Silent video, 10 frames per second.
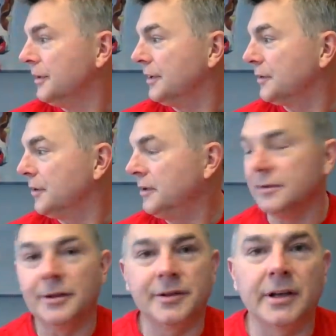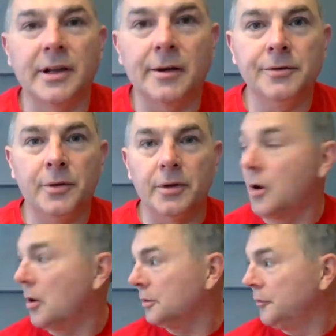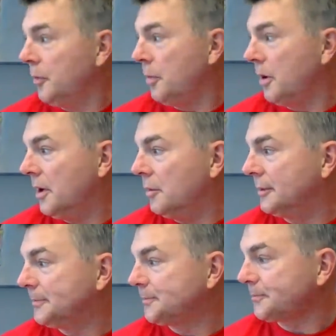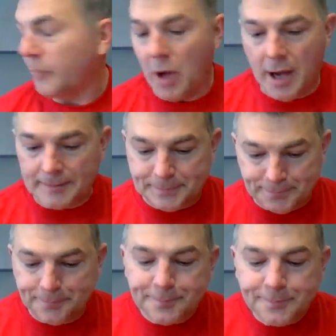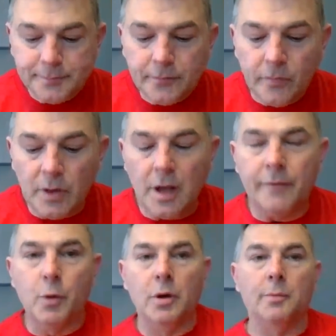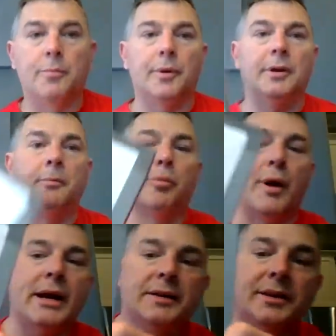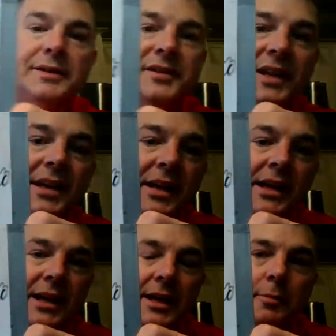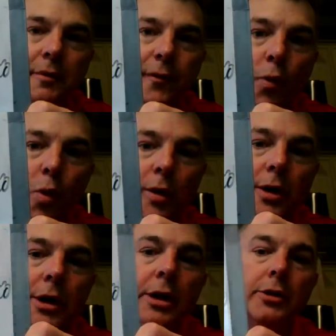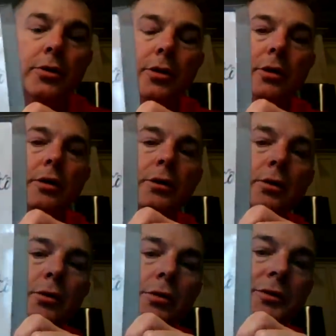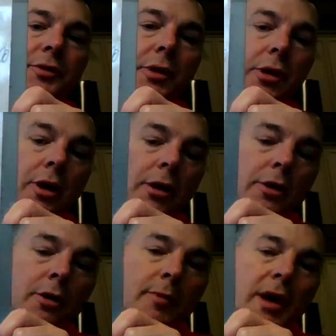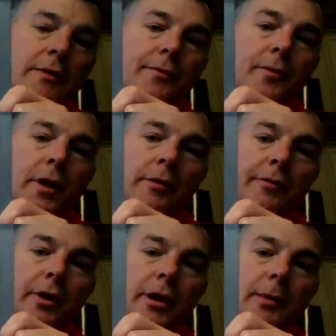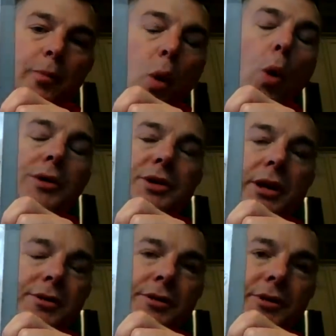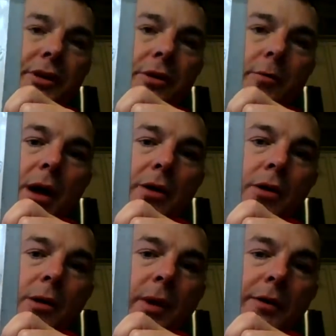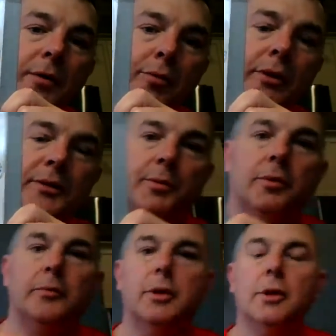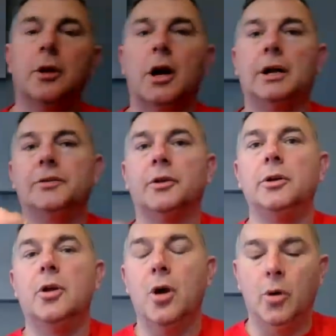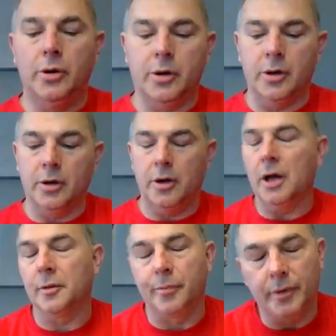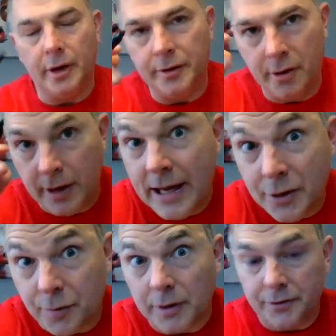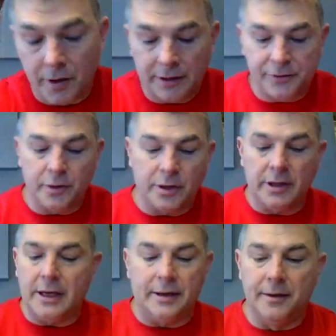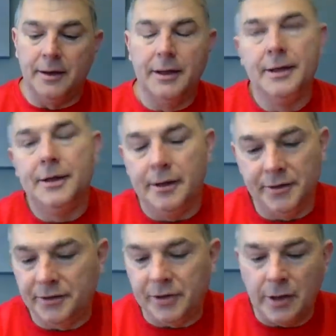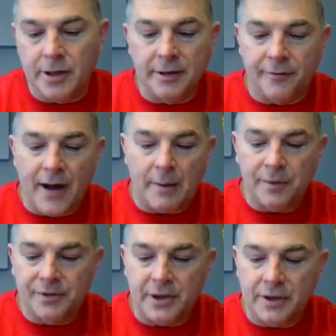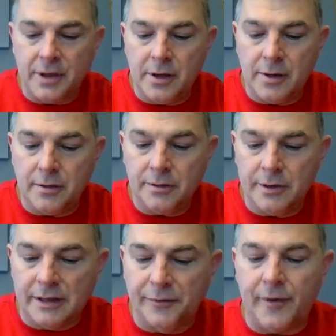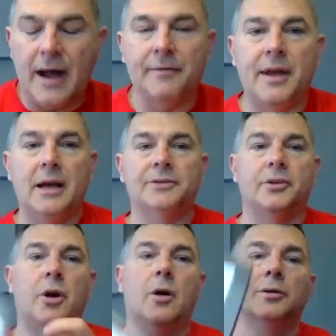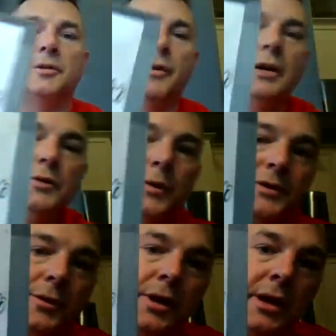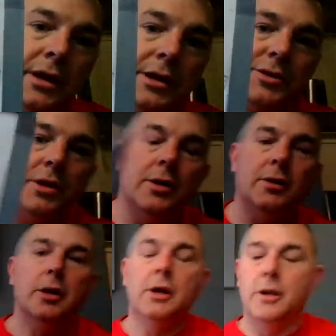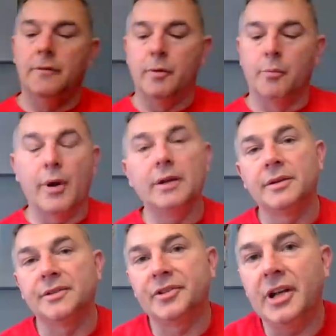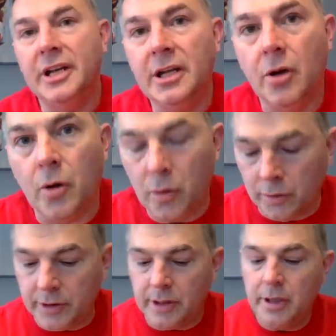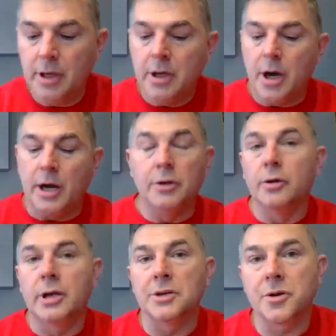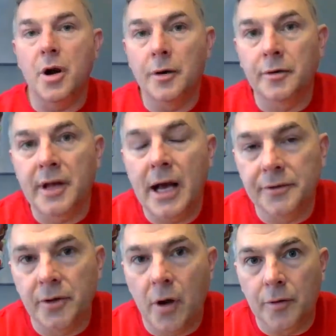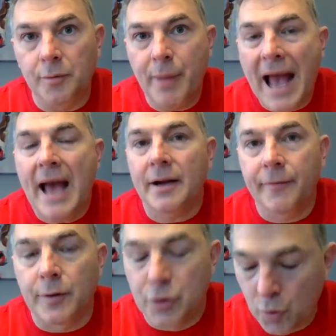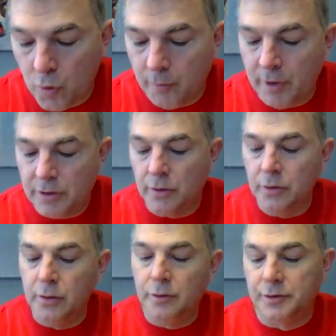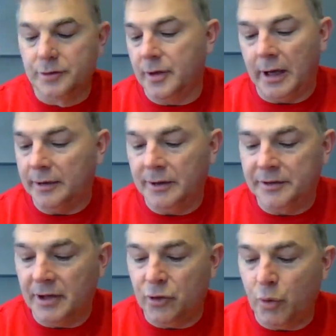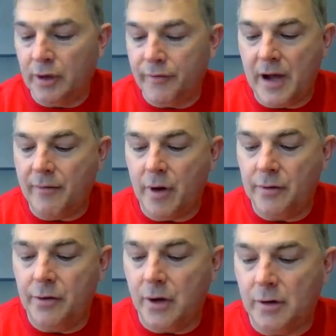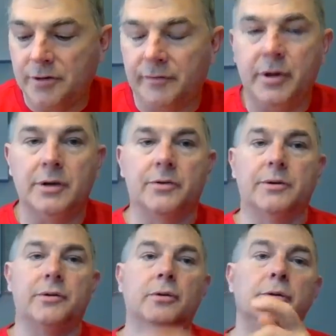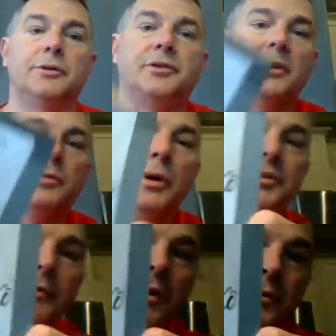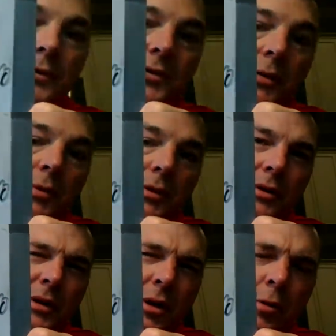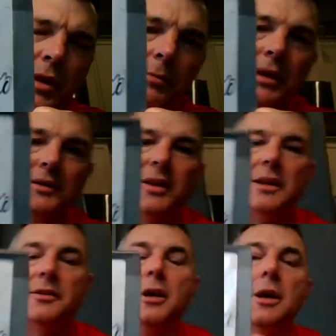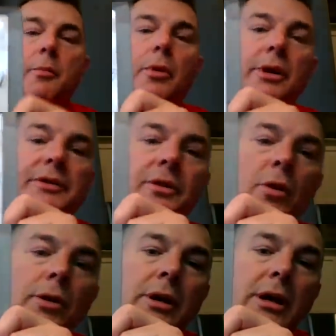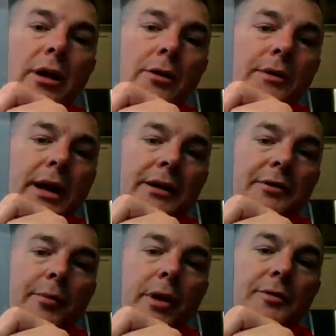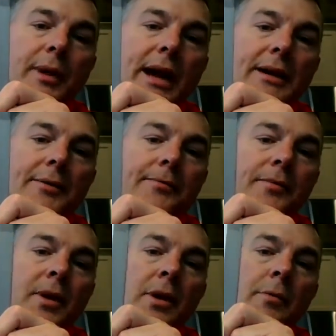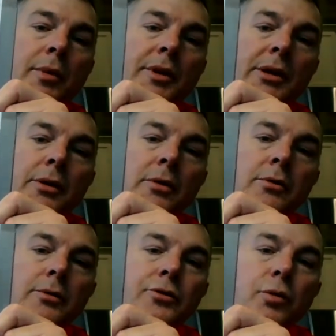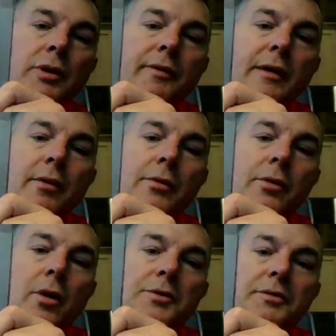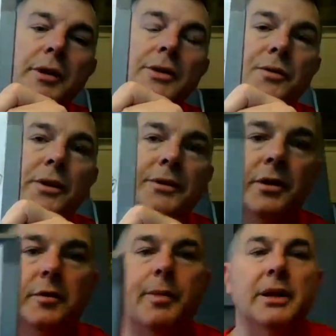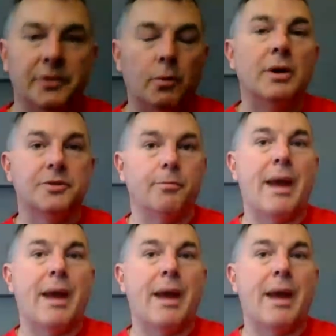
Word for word: That's crazy. It looks like the Arizona Cardinals football helmet. Um, if you were to break this CD before, you're going to lose a good amount of, of uh, a portion, I shouldn't say good amount, a good amount of the principal. All right. So you know you're going to, not the, uh, your interest. All right. So you're going to get, let's say you're getting 5% a year. That's $5,000 of interest you're getting each year. If you break the CD early, uh, you'll get your $100,000 back for sure, but you'll lose, uh, let's say, $2,500 of interest. You'll lose six months of interest typically. I hope that makes sense. But at least you know you get the 100000 bucks back, but then you're going to lose $2,500 of interest. It depends on what your